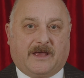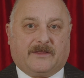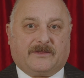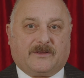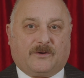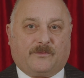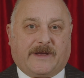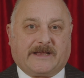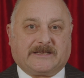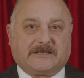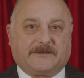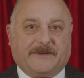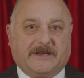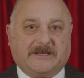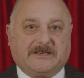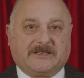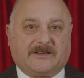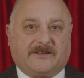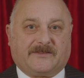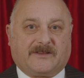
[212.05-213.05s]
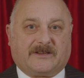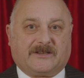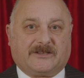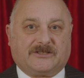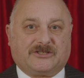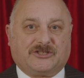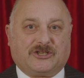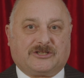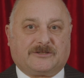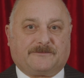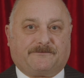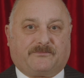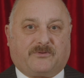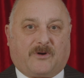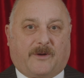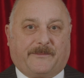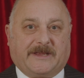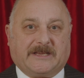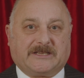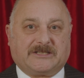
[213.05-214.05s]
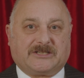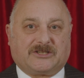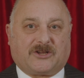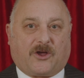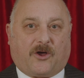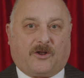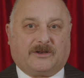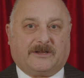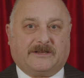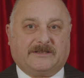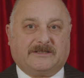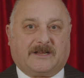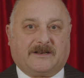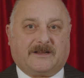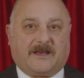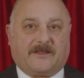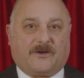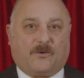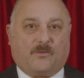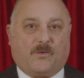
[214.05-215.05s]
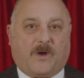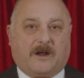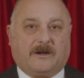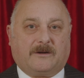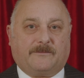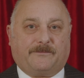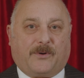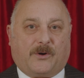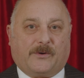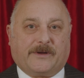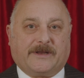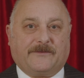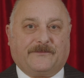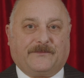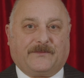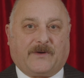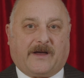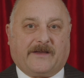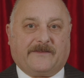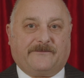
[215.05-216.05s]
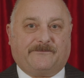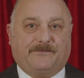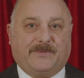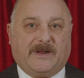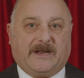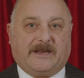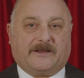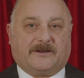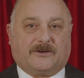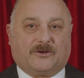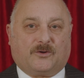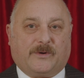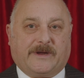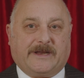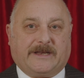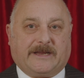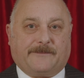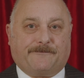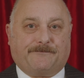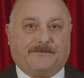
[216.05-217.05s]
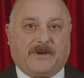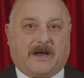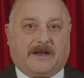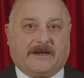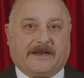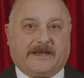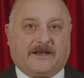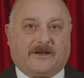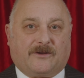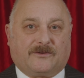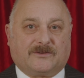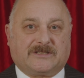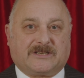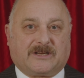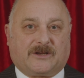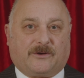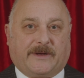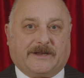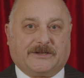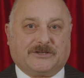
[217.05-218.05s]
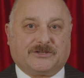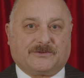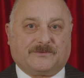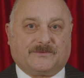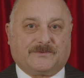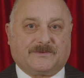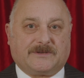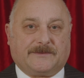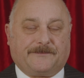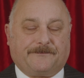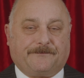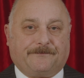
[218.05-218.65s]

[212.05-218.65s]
The Westminster that has just promised Scotland another one point five billion quid in Barnett consequentials.